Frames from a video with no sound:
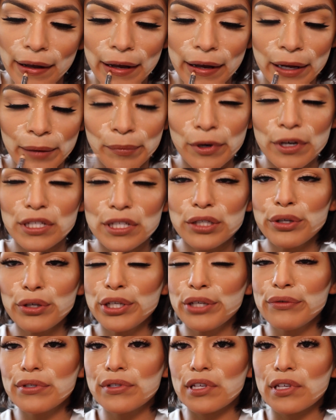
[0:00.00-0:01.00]
I more so
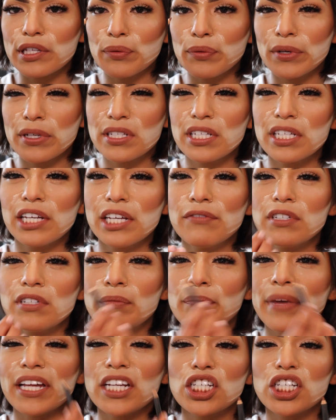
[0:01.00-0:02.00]
use this one to give
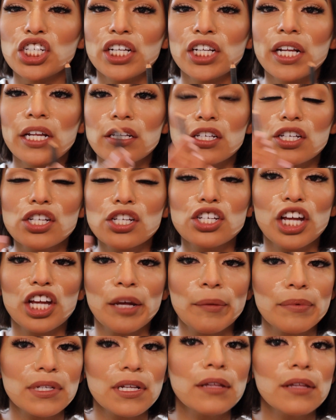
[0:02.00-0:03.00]
dimension and
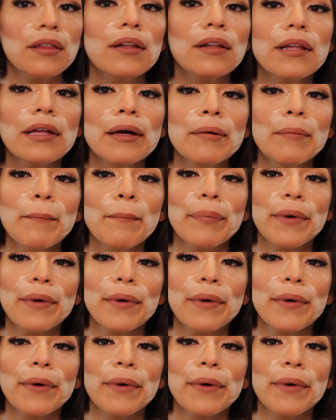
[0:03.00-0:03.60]
shape to the lip.